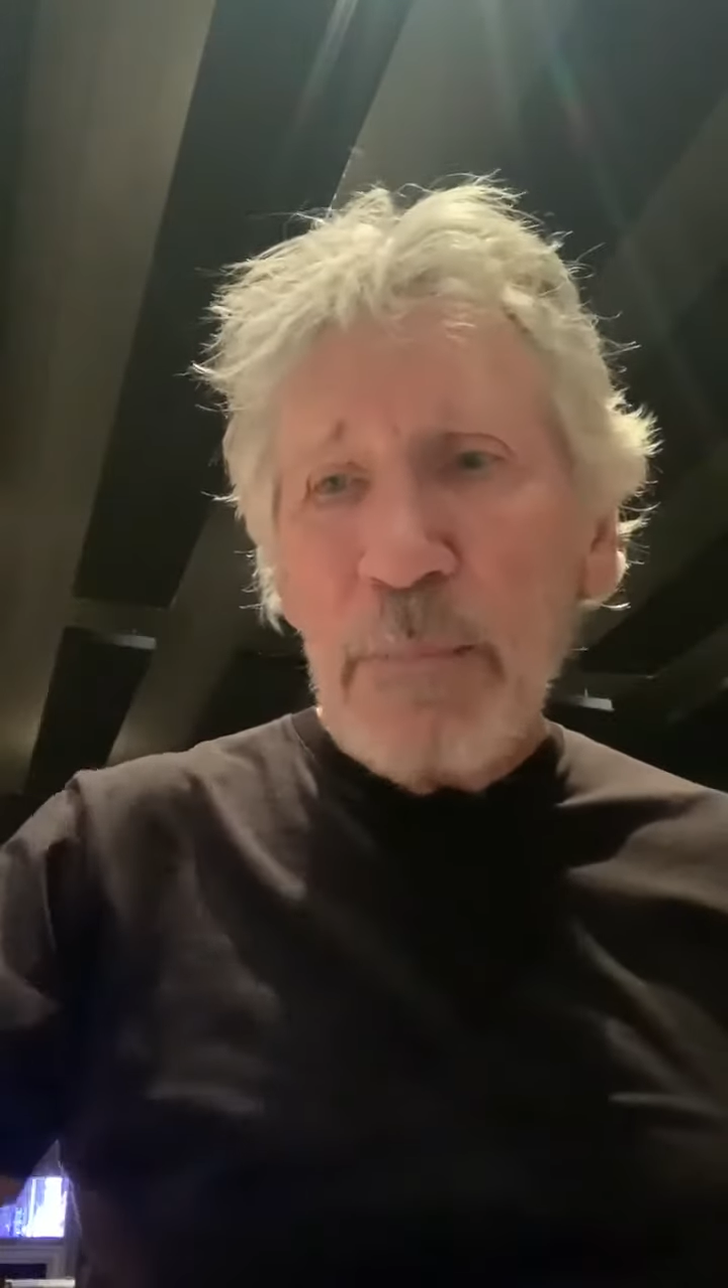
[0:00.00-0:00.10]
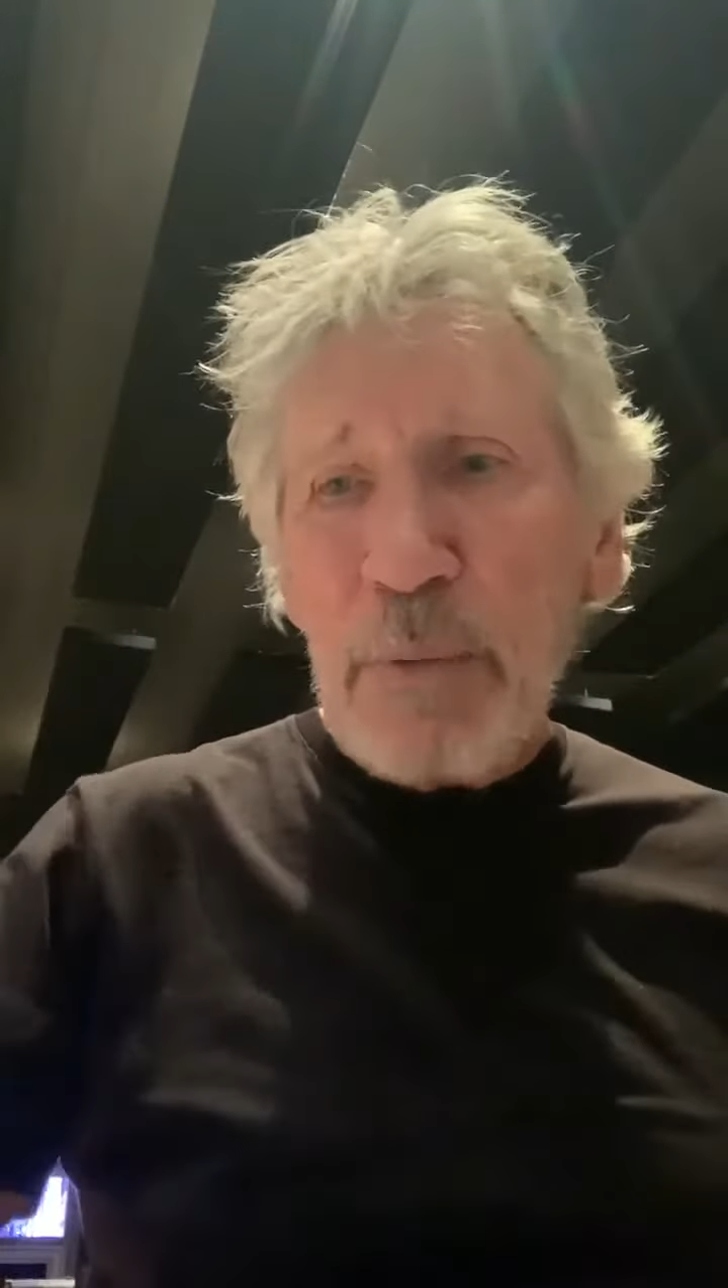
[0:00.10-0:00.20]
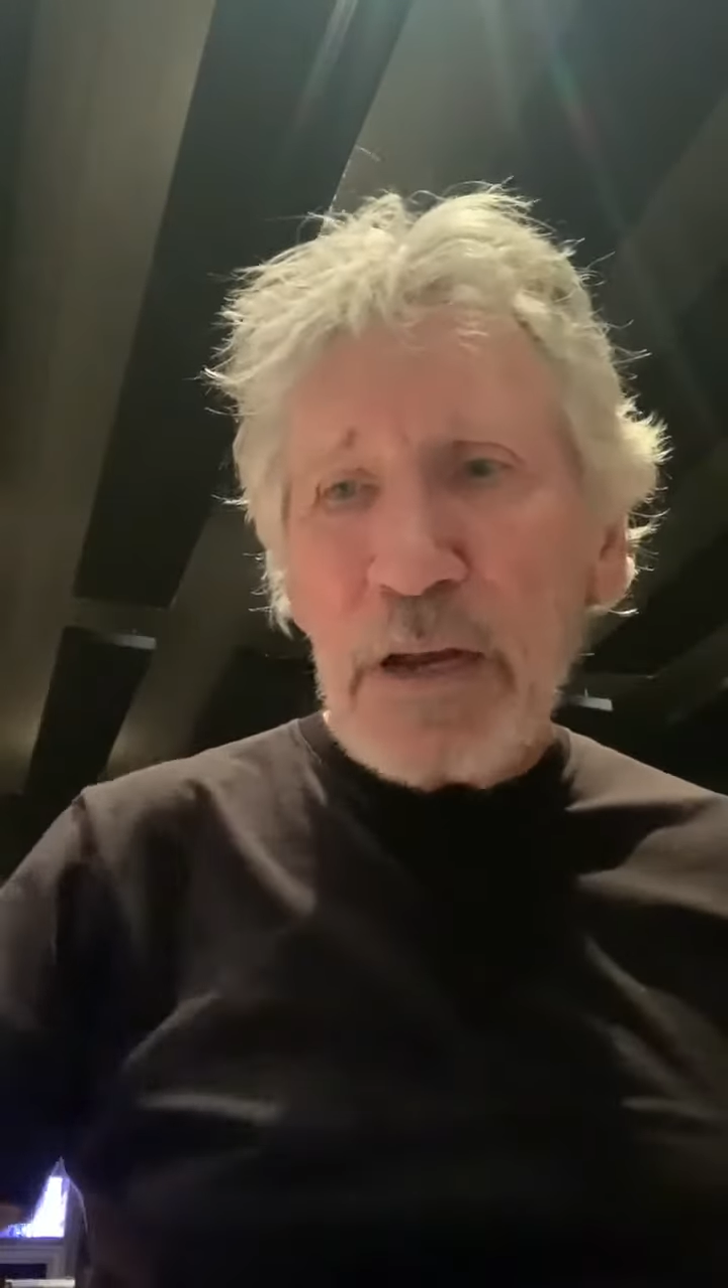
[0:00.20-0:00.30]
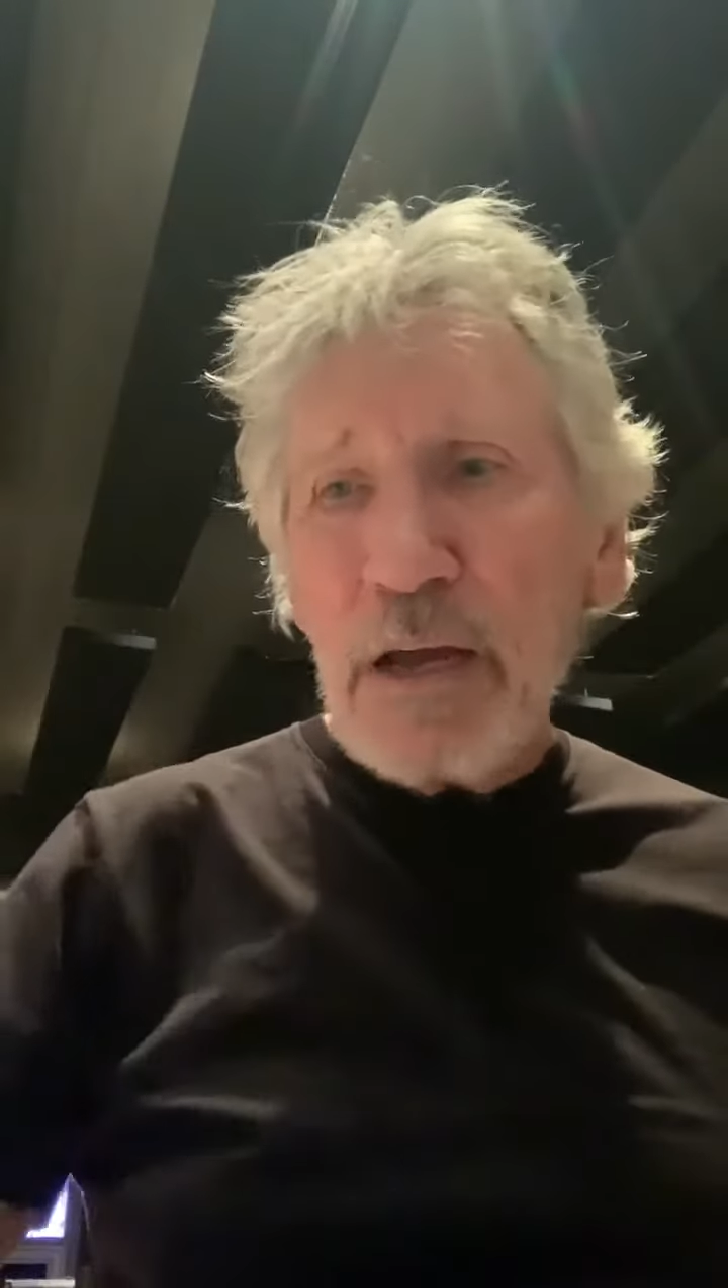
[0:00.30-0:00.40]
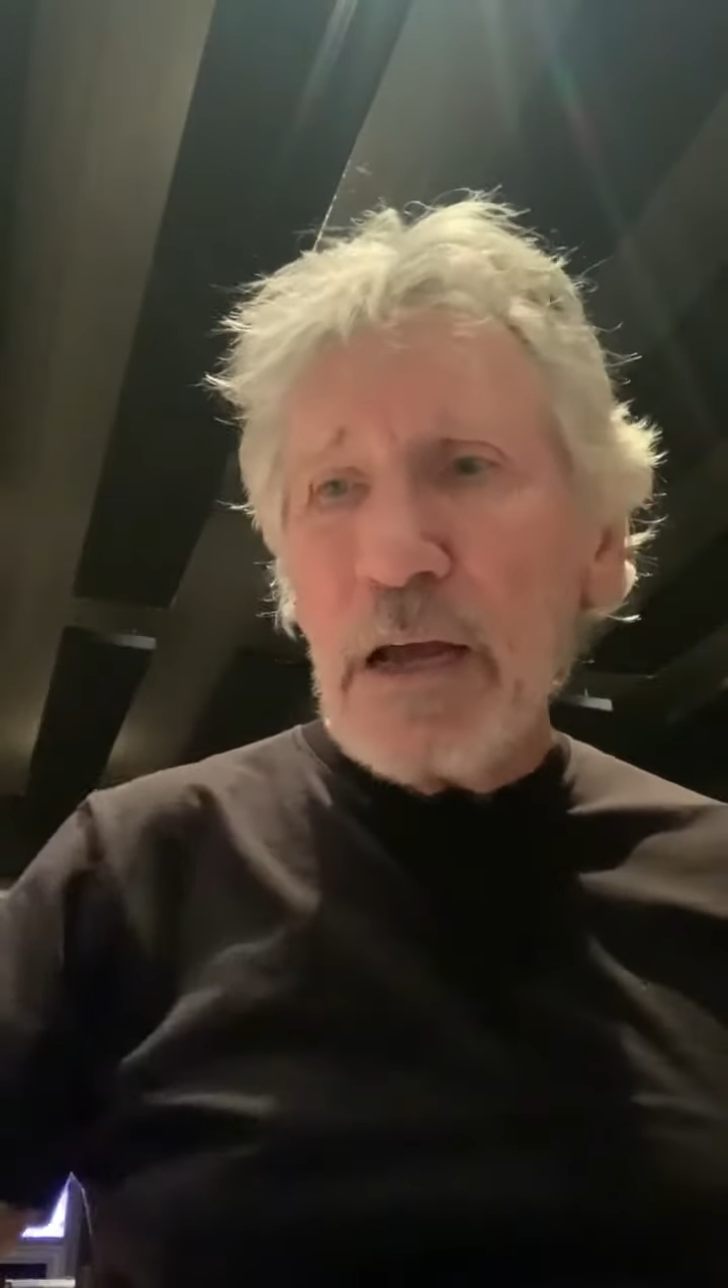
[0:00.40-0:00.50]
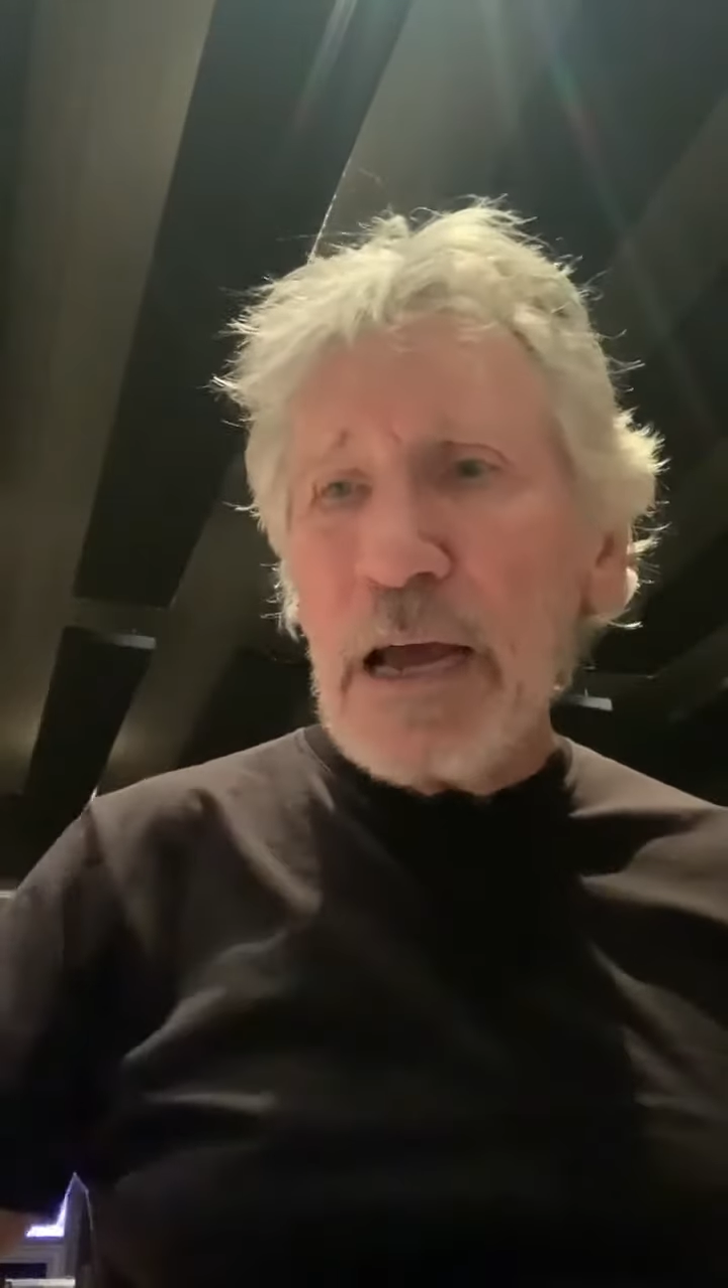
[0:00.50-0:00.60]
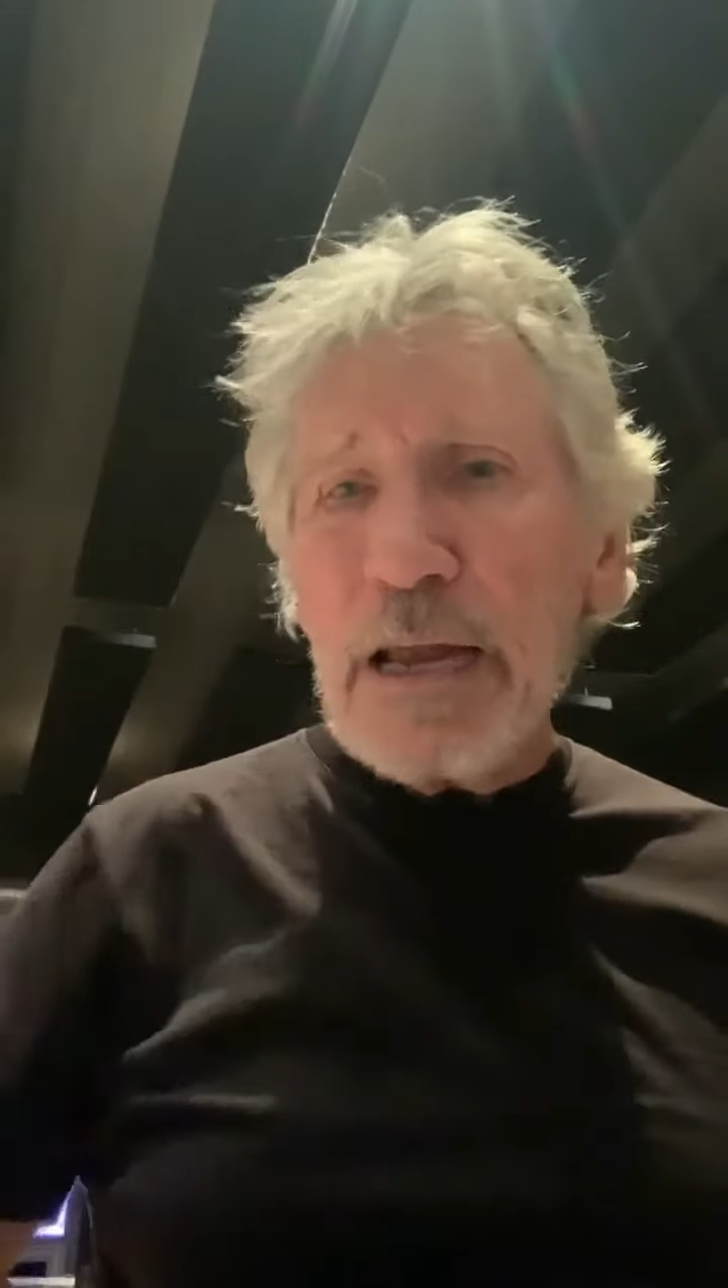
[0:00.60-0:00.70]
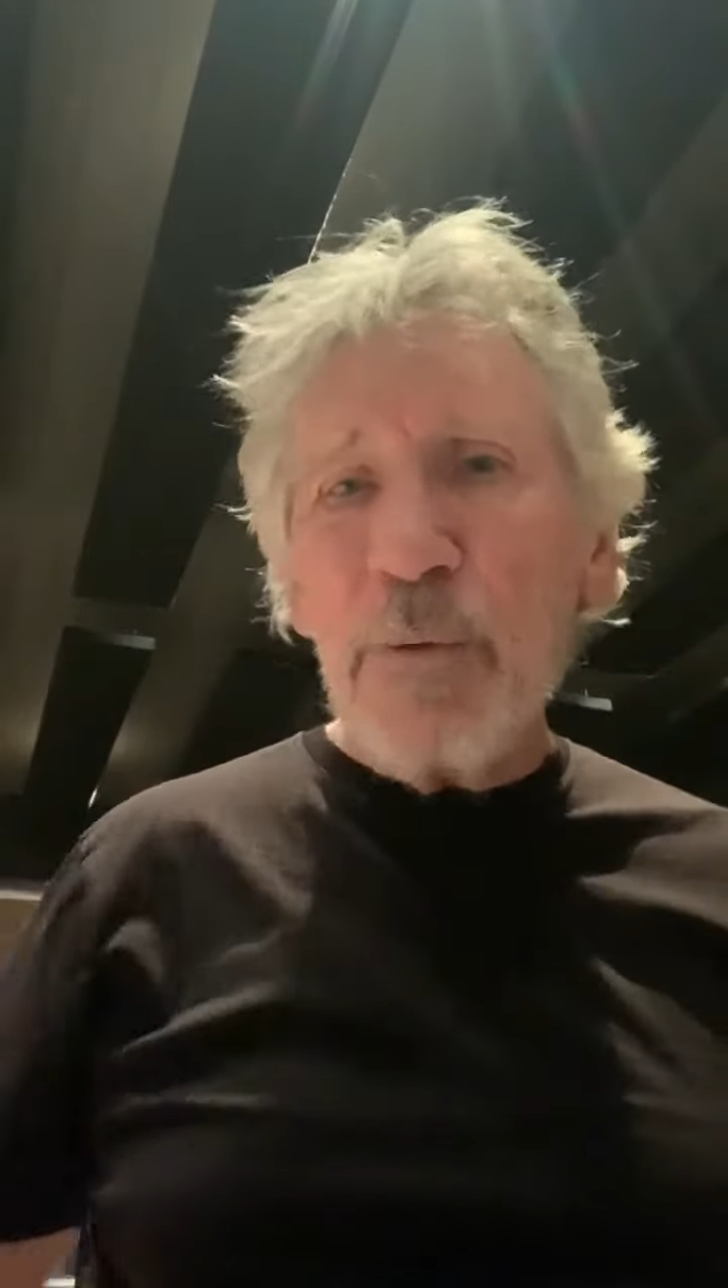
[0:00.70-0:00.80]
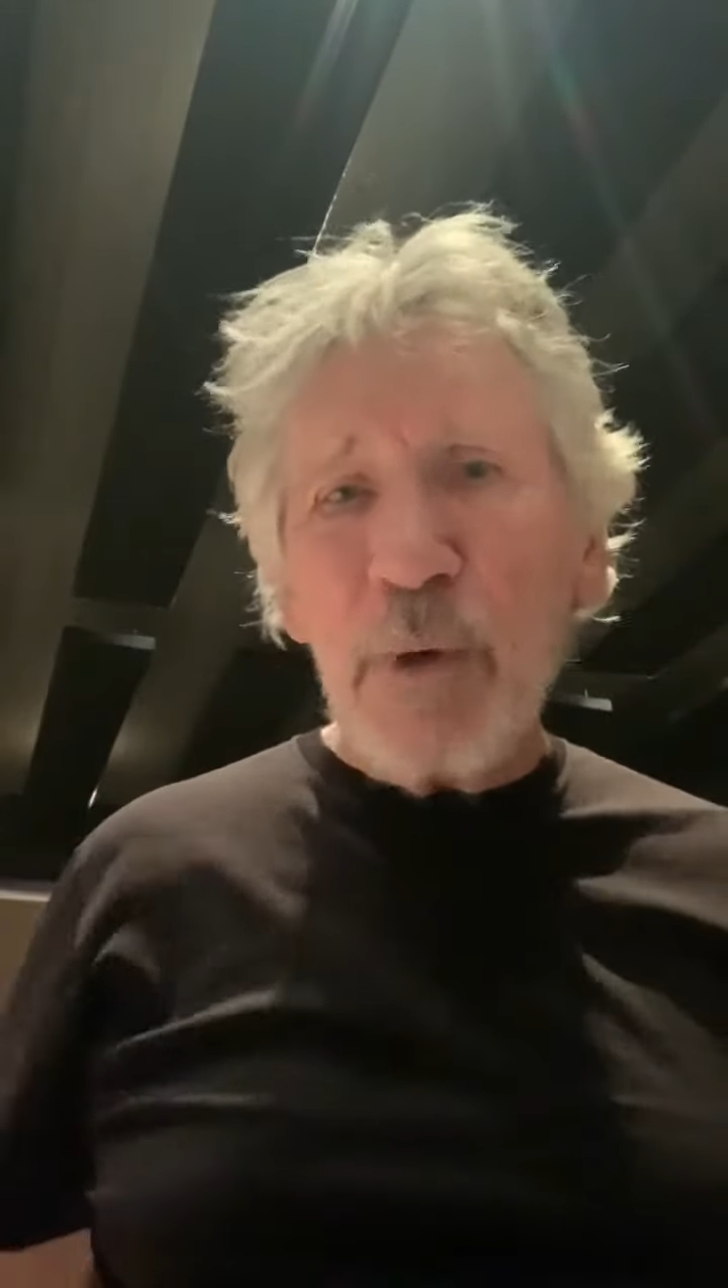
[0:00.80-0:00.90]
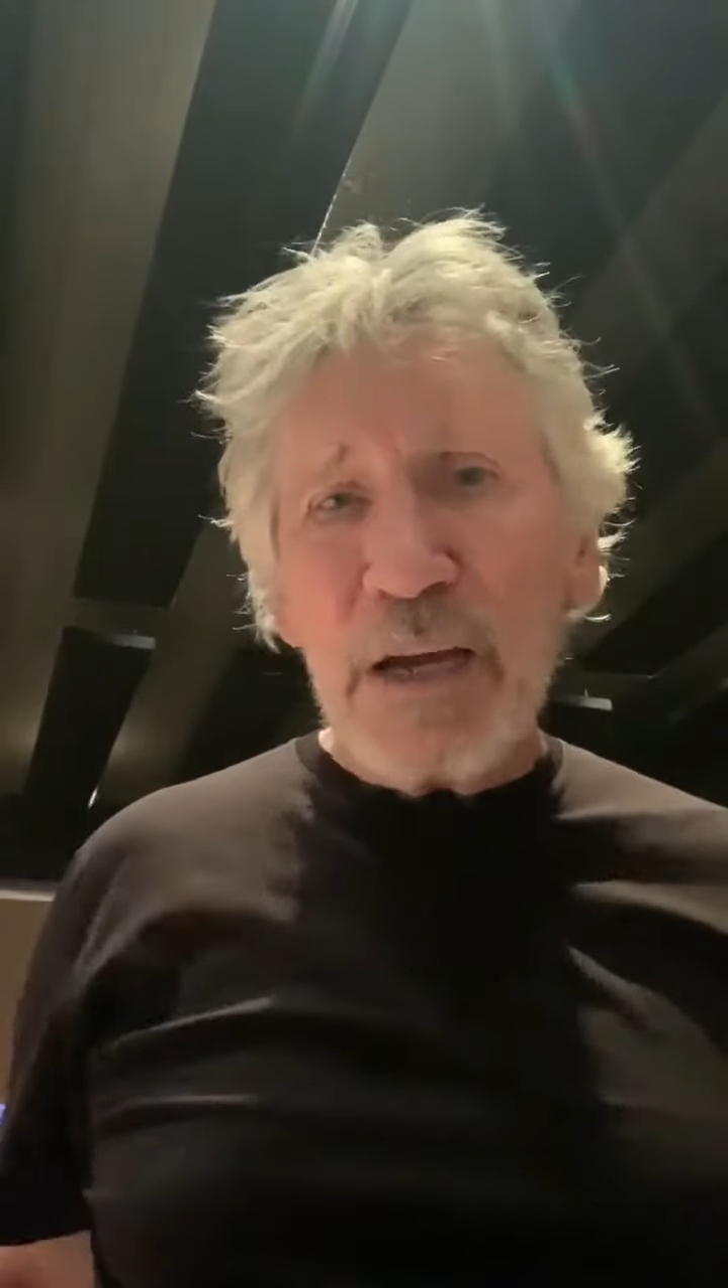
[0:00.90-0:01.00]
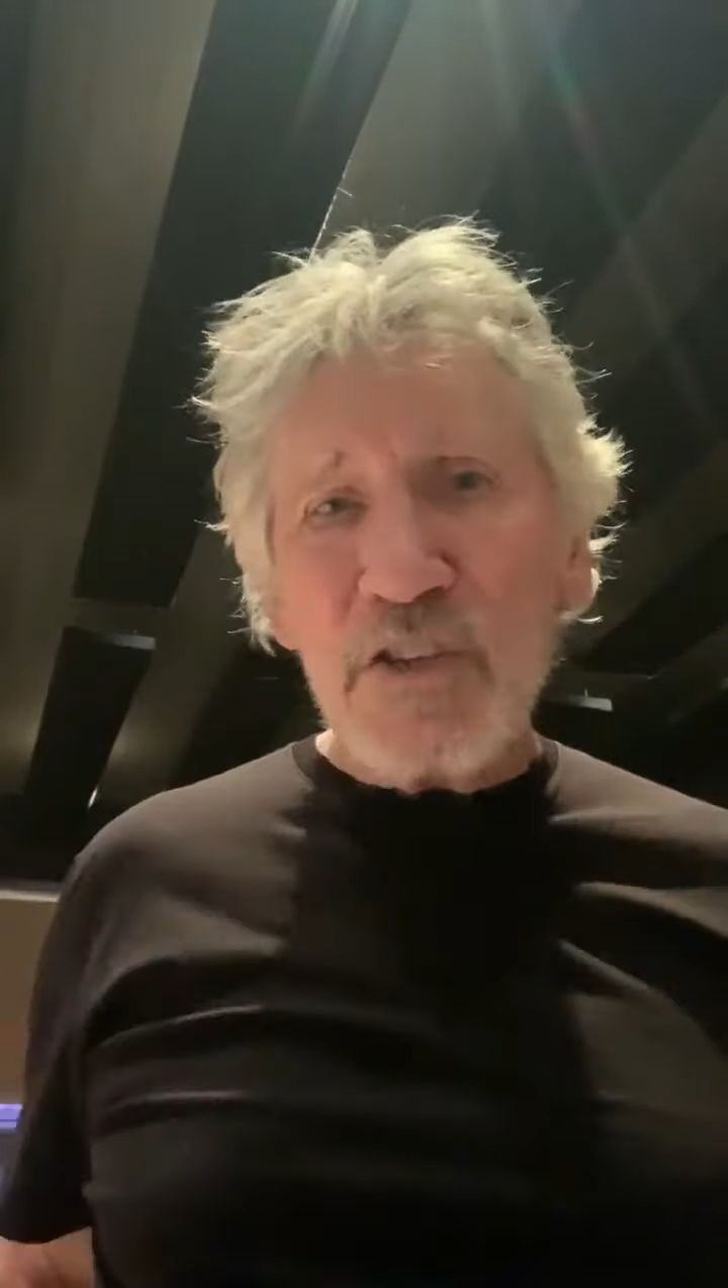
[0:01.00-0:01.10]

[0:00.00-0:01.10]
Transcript: But anyway,